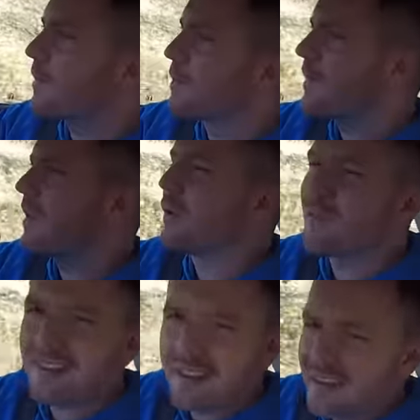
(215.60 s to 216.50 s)
The only
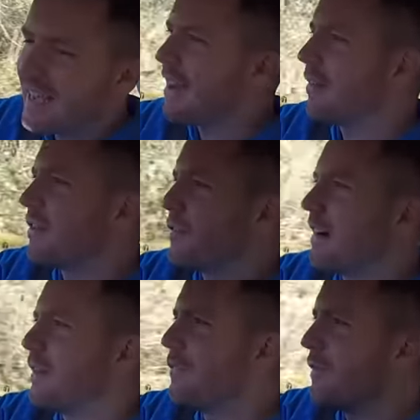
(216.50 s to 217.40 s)
thing you can hear is the
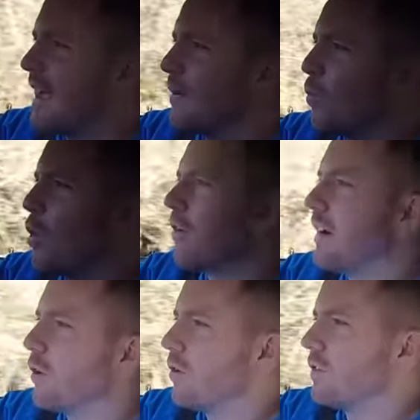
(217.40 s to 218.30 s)
very faint whirring
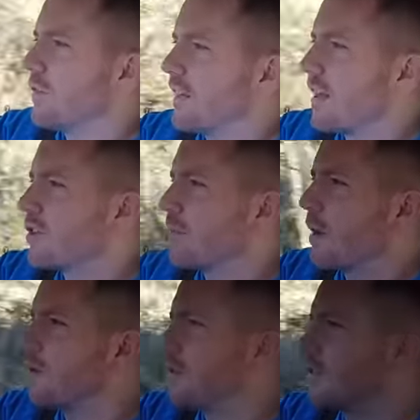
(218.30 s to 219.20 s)
noise of the electric
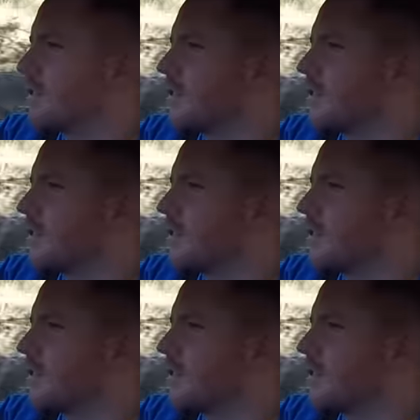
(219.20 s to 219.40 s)
motors.